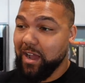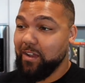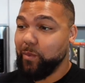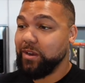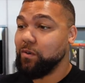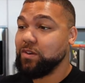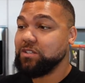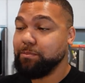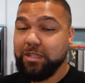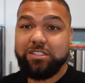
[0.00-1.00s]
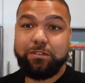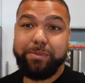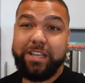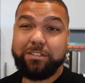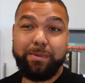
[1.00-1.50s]
I went over to Blizzard
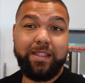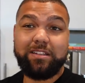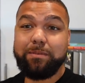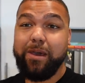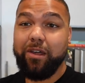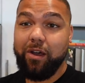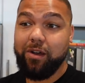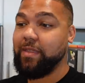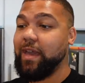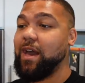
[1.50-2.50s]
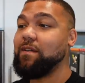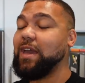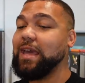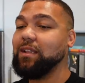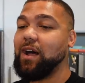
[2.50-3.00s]
Beach, but that's about all. They have
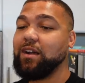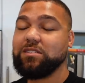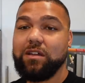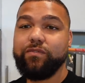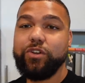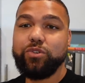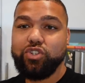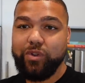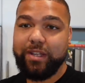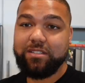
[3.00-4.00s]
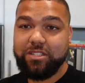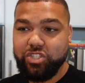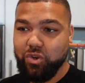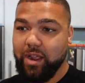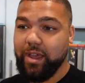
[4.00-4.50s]
a lot of new treats to
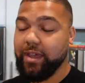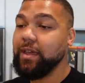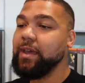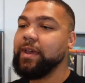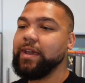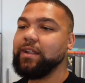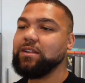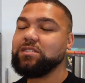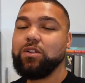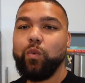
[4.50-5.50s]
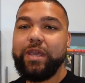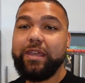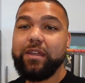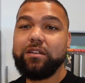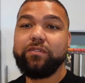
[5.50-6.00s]
try. It is the
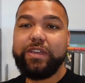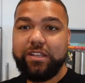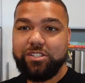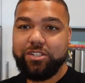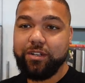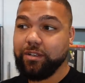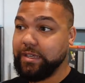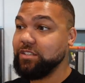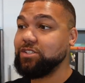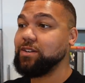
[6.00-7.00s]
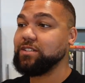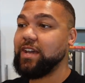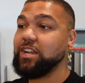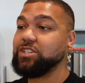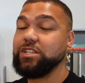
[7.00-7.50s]
weekend of Easter. Easter is
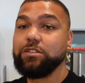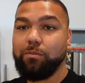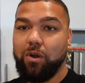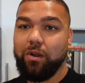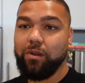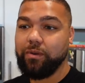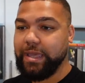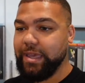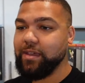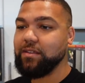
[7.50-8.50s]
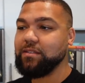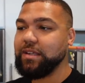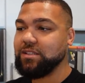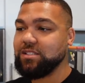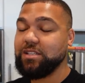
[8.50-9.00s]
actually tomorrow, and
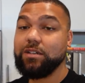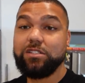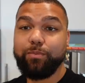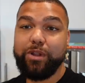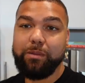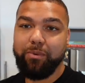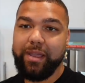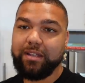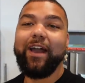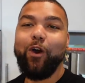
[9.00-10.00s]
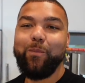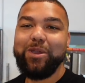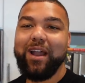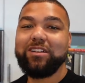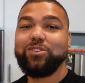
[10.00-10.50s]
it is still spring break. I hope
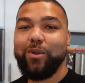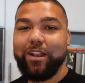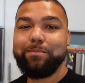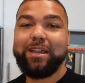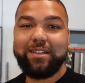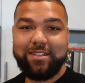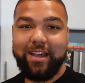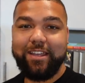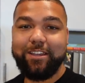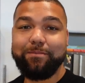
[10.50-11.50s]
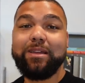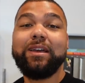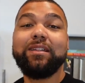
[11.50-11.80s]
you guys are ready because I am.